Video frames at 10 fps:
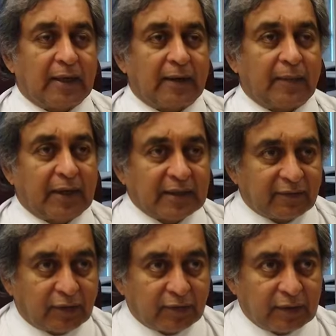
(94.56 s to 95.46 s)
um, and
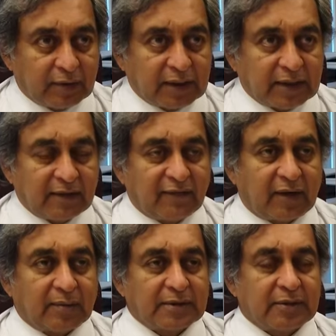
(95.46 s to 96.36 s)
therefore relocating
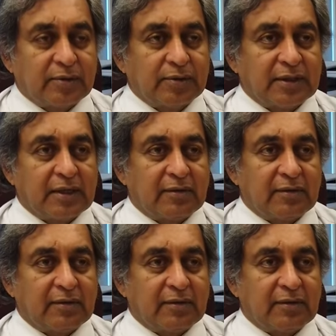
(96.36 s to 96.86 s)
farmers in those